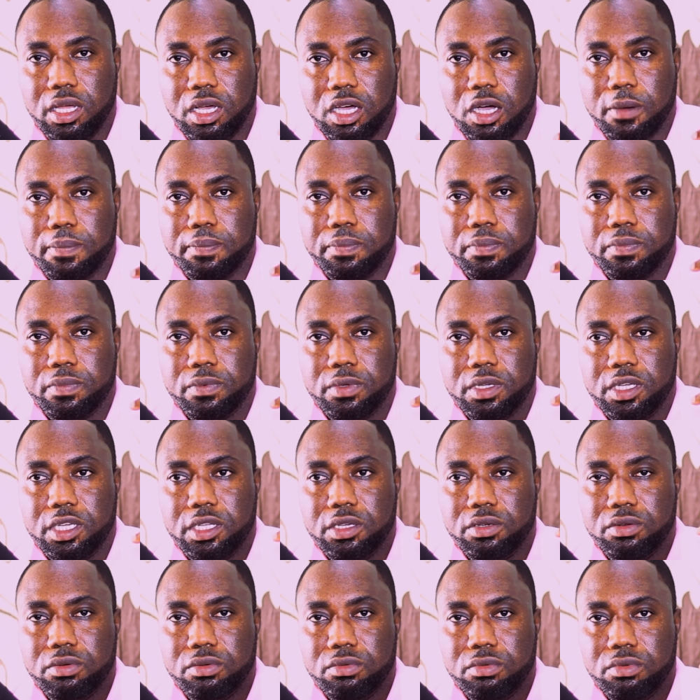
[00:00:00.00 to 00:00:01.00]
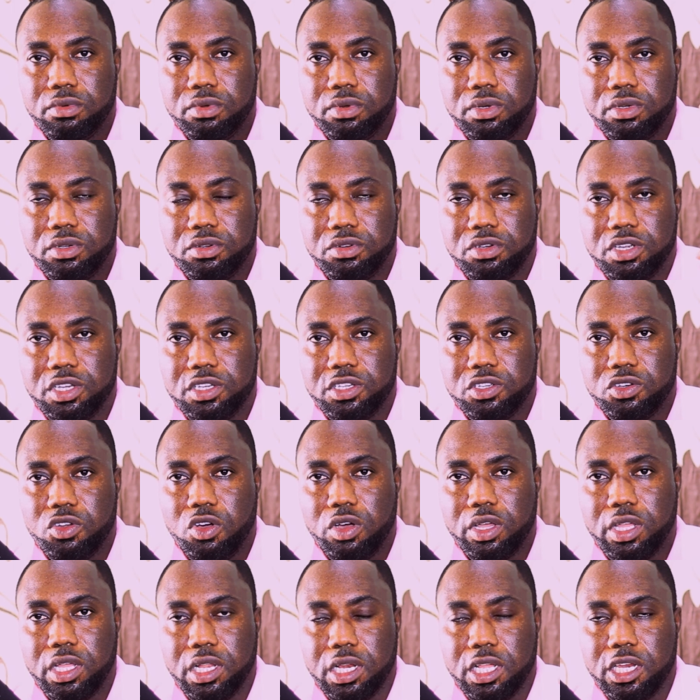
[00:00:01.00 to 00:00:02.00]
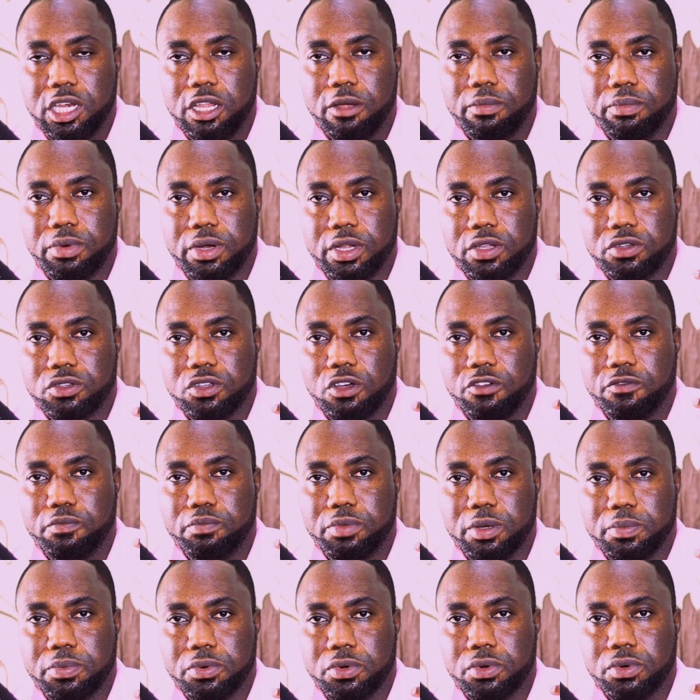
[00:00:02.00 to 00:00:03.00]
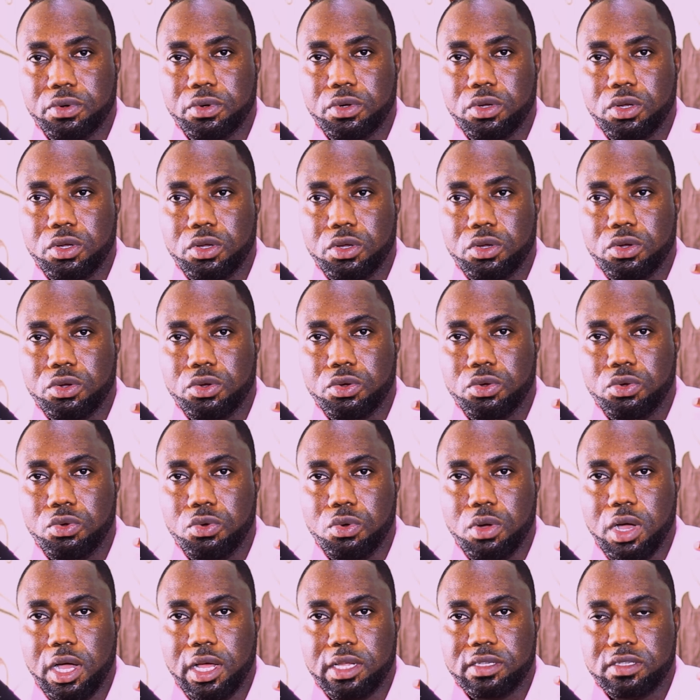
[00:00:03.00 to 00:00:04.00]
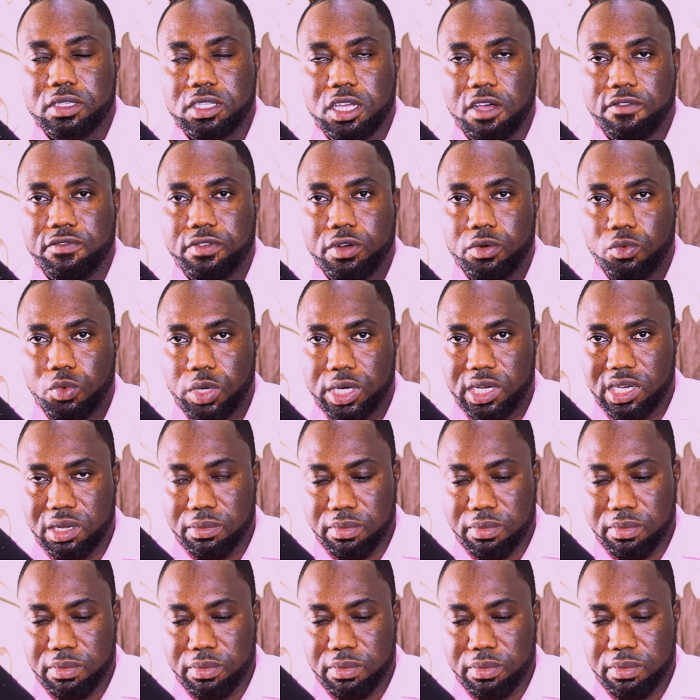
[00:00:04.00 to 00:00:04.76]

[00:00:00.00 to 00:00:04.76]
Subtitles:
help in treating or healing the brains of people who are suffering with